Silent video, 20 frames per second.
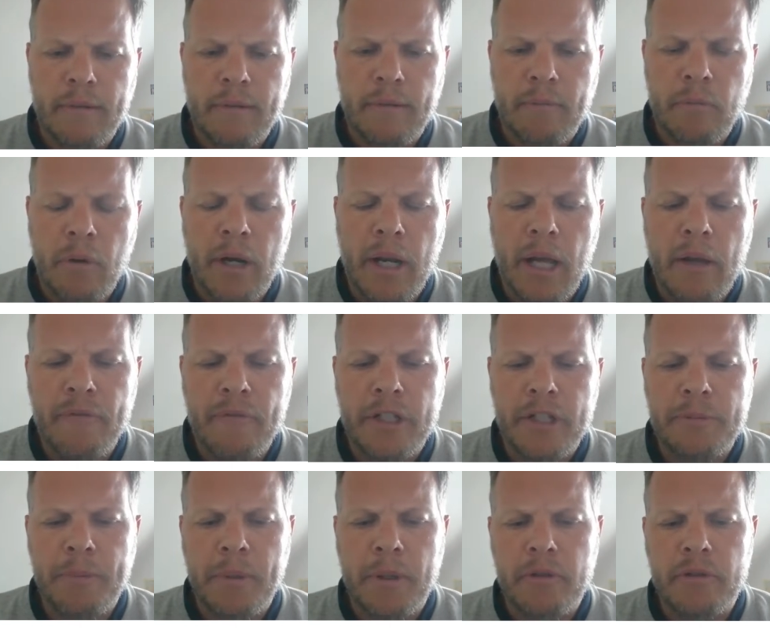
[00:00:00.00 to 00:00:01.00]
what I've
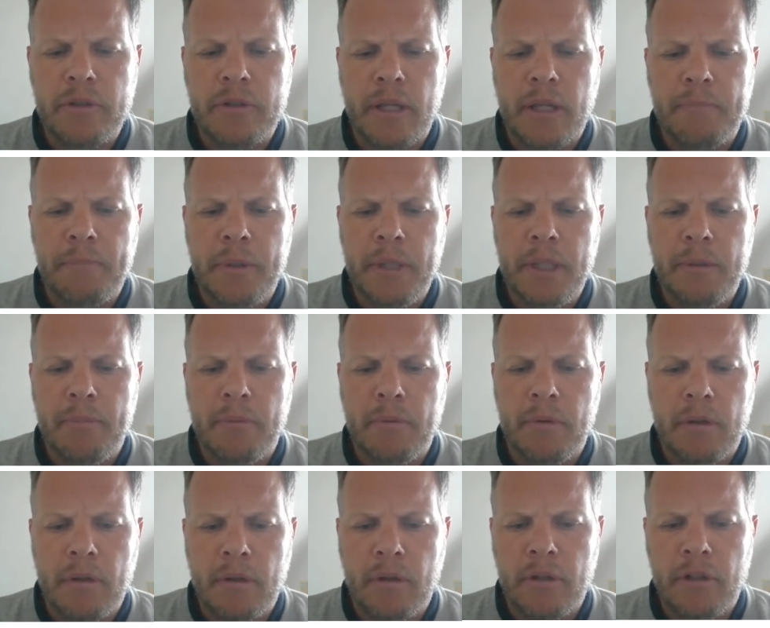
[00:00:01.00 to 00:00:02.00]
experienced that
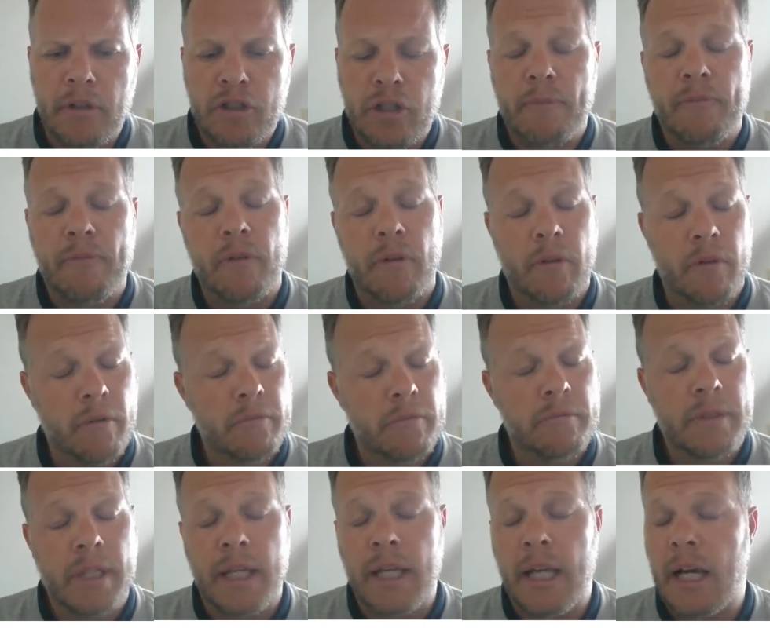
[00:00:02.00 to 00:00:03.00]
people on the shop
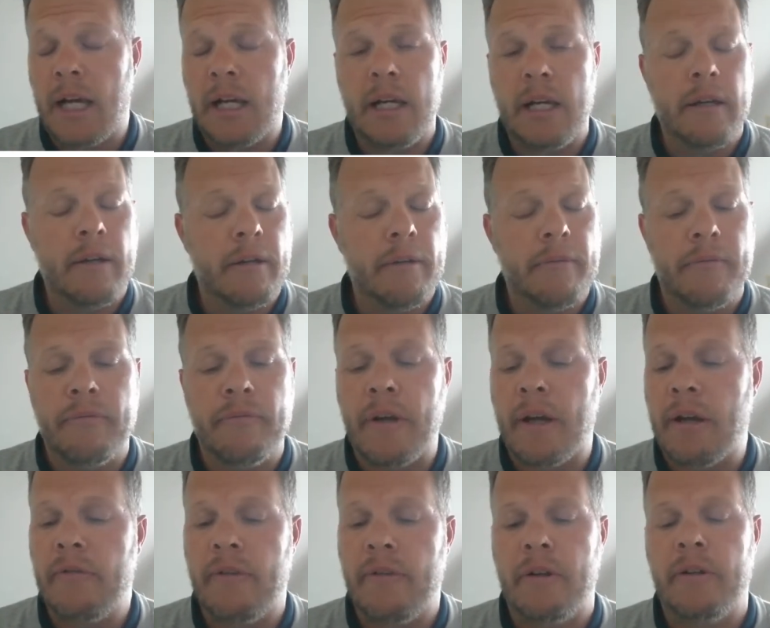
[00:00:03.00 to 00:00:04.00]
floor, they are
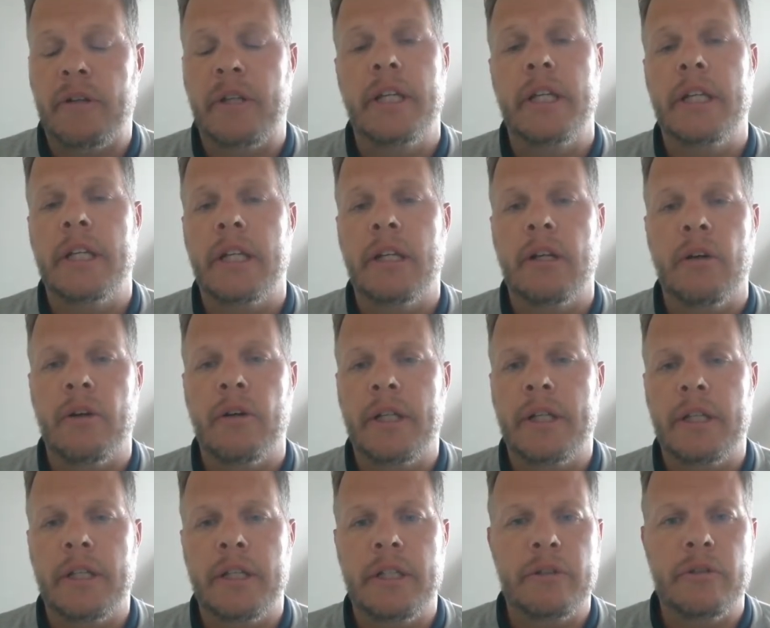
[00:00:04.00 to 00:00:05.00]
very, very keen in
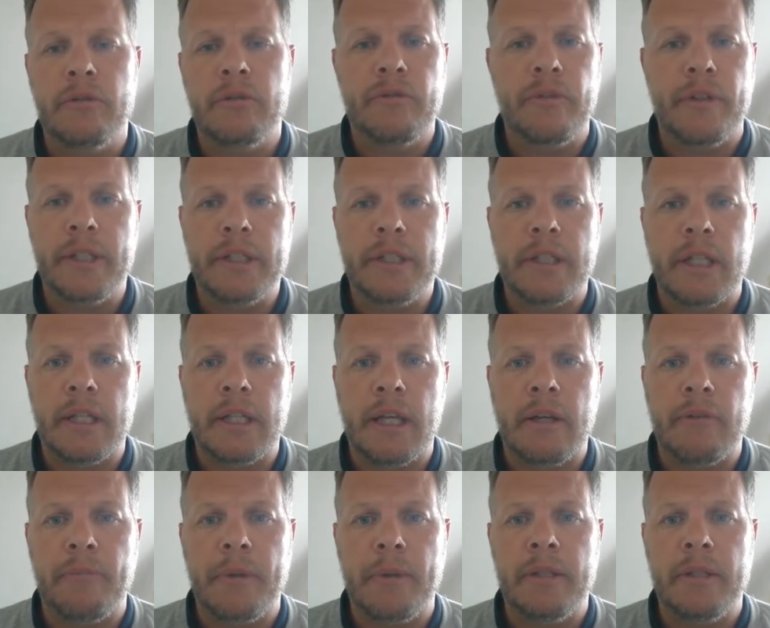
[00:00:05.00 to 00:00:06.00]
learning these new things, that
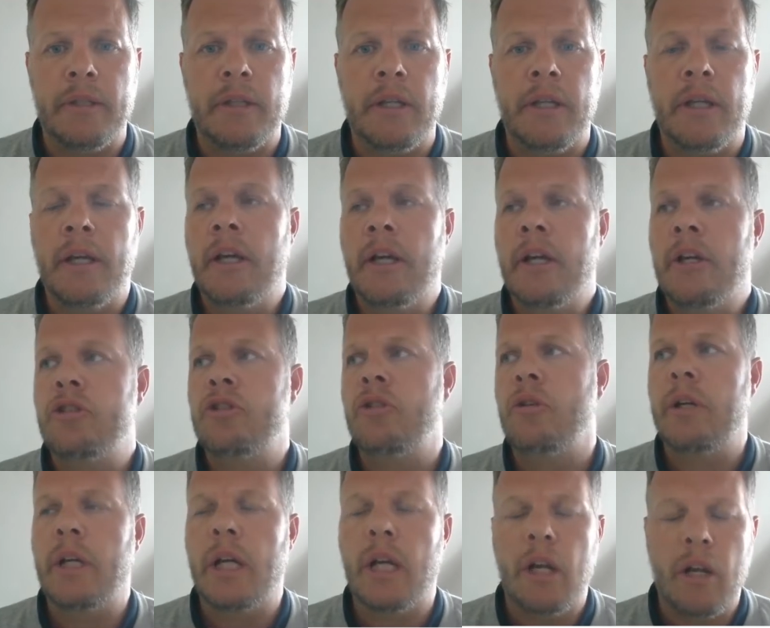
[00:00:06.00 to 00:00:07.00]
they've been
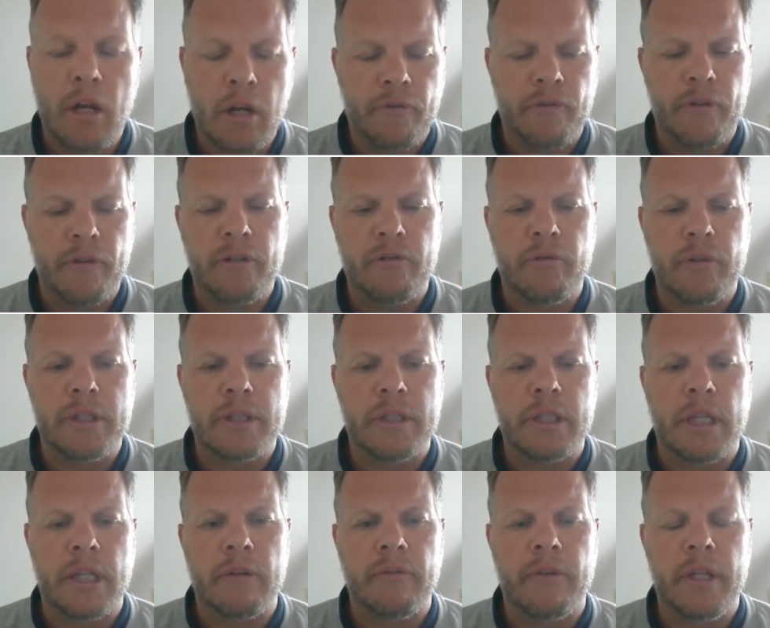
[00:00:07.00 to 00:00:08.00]
showing a lot of interest.
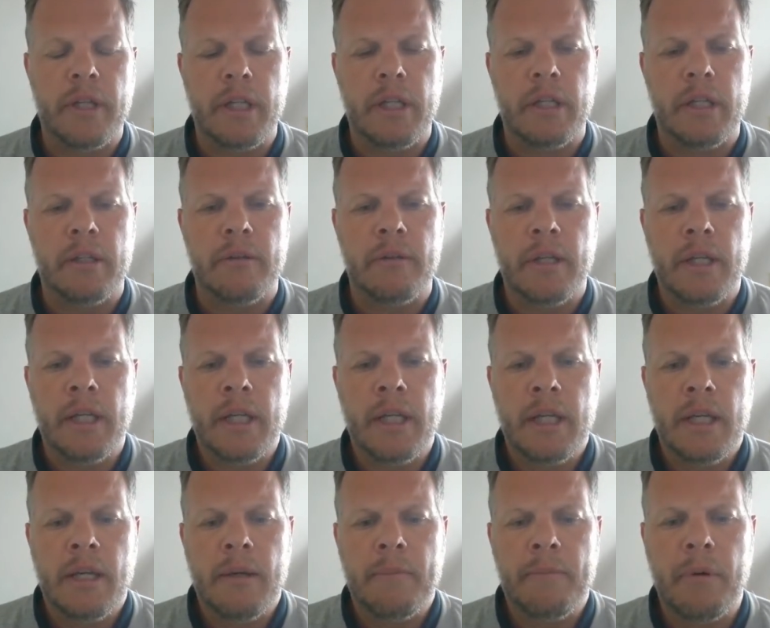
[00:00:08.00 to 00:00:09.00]
And I think
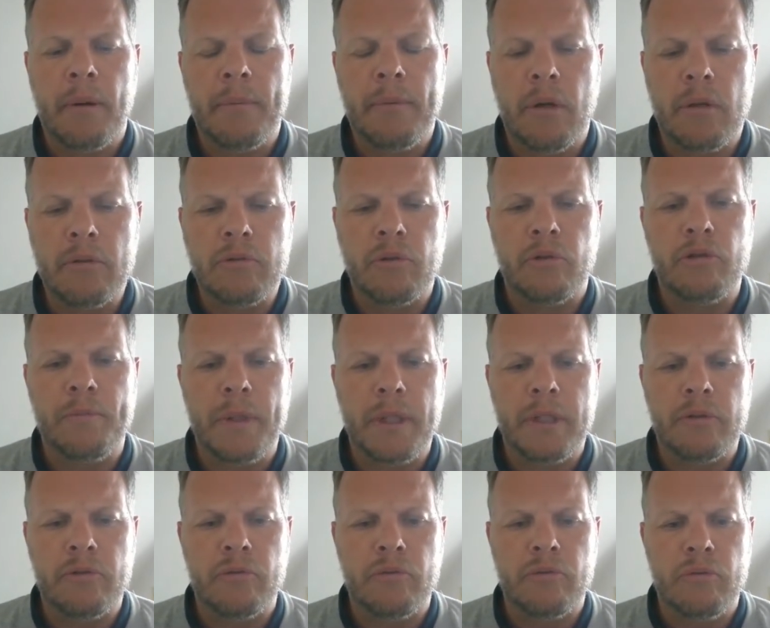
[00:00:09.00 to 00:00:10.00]
probably also
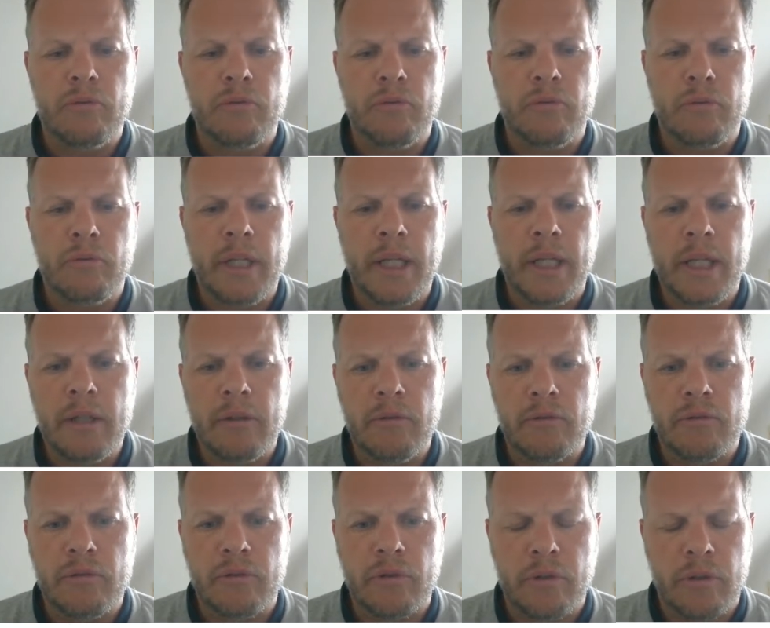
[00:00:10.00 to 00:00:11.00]
speak to
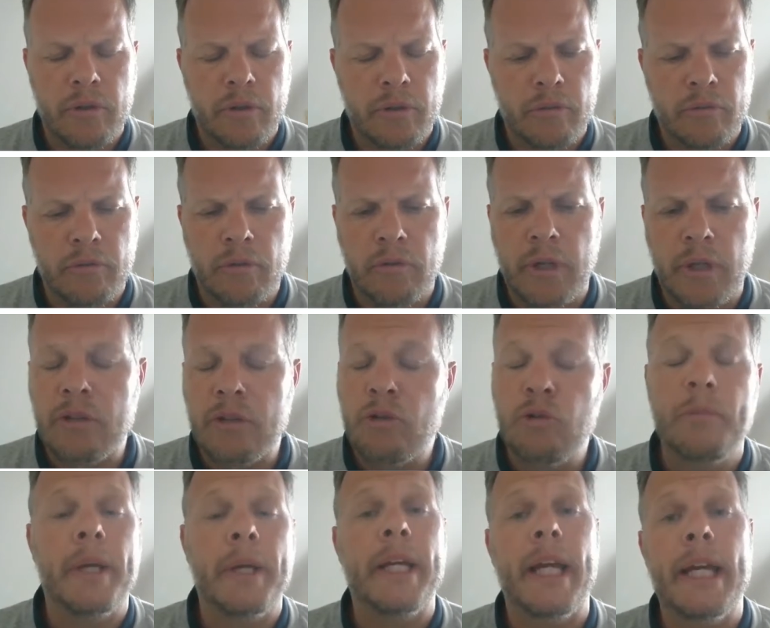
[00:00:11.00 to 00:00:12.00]
Legos, they're
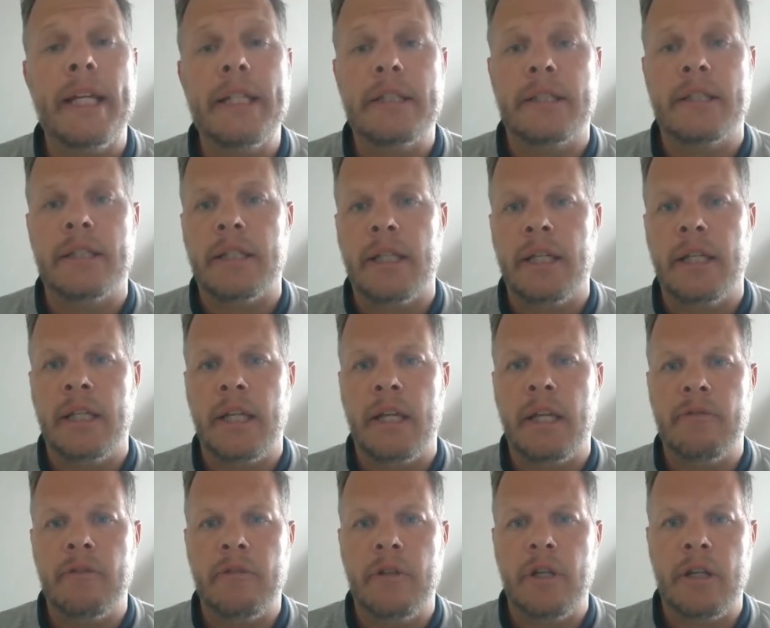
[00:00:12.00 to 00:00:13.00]
super engaged in
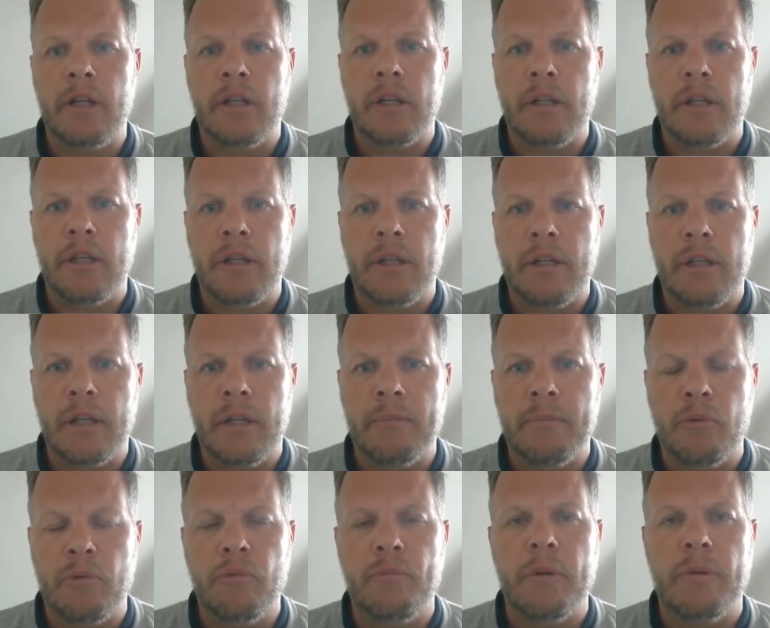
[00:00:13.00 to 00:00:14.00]
every
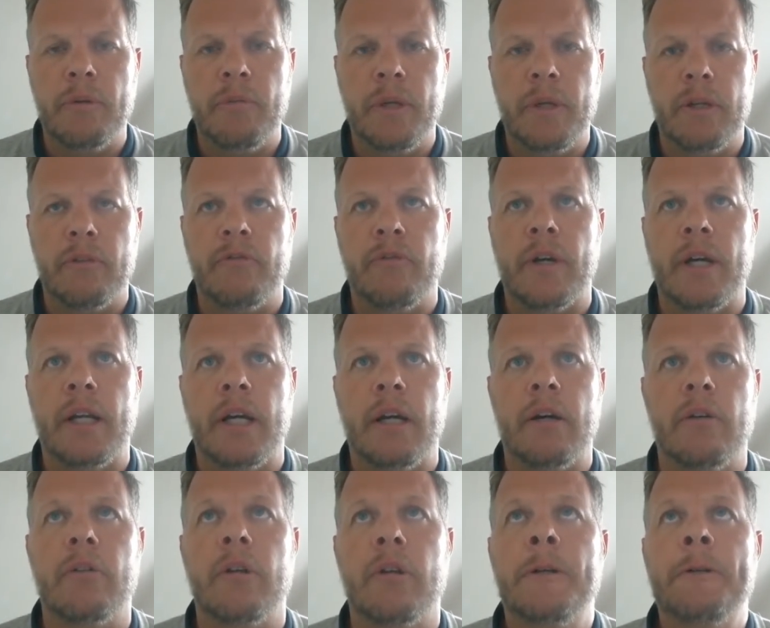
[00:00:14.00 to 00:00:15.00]
improvement we can find
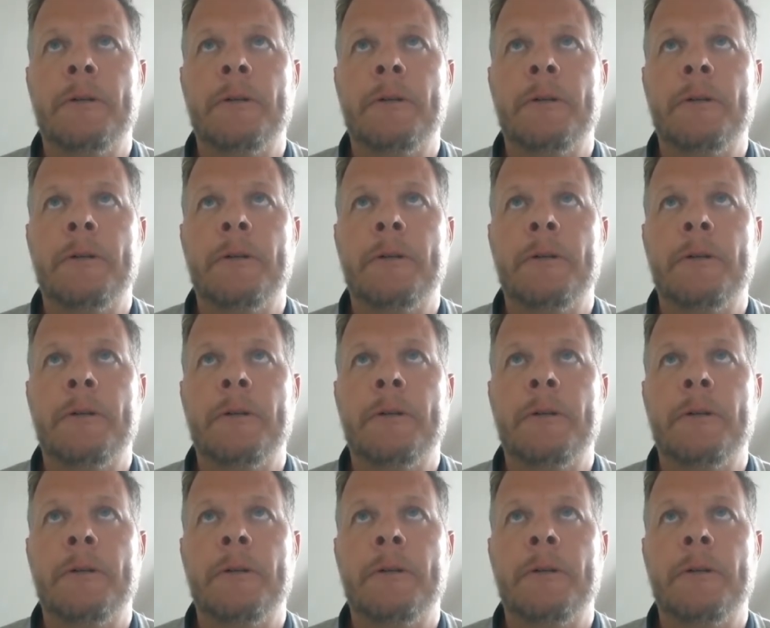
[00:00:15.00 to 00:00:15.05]
out.